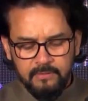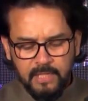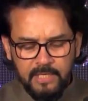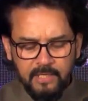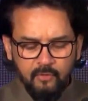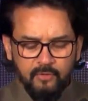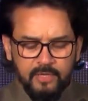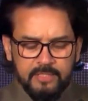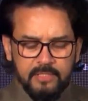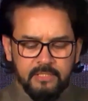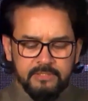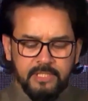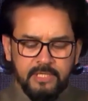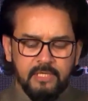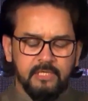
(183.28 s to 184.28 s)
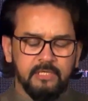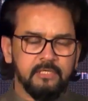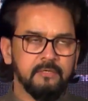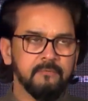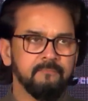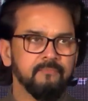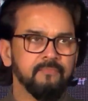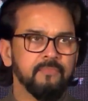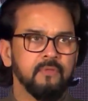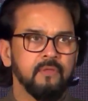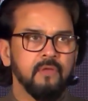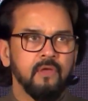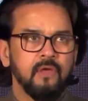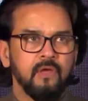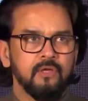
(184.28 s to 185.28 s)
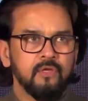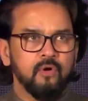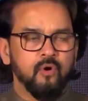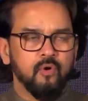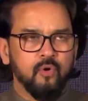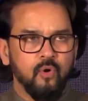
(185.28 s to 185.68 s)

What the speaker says: The innovators here, your